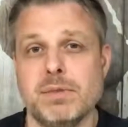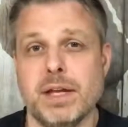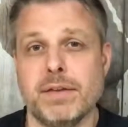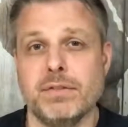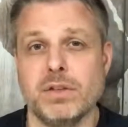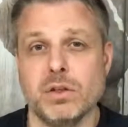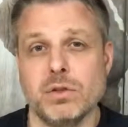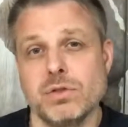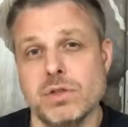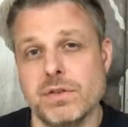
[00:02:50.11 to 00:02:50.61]
that have
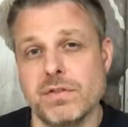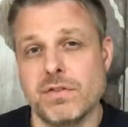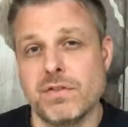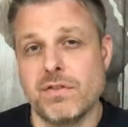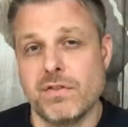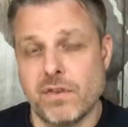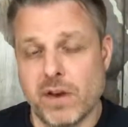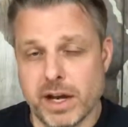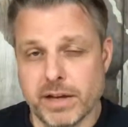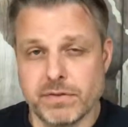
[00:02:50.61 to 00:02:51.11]
known you for
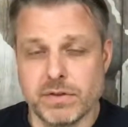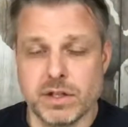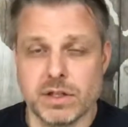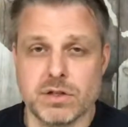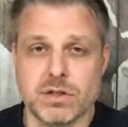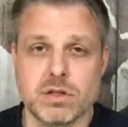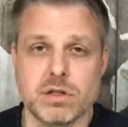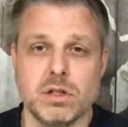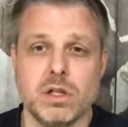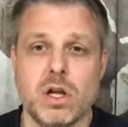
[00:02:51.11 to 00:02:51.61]
5
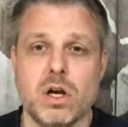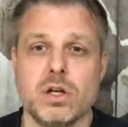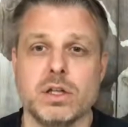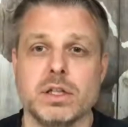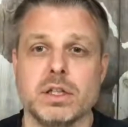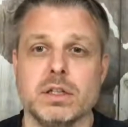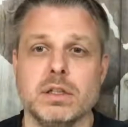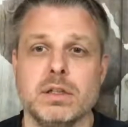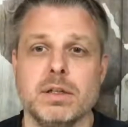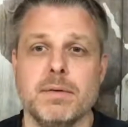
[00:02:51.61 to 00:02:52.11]
years or
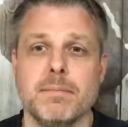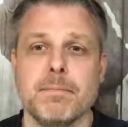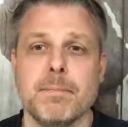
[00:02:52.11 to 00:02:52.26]
longer,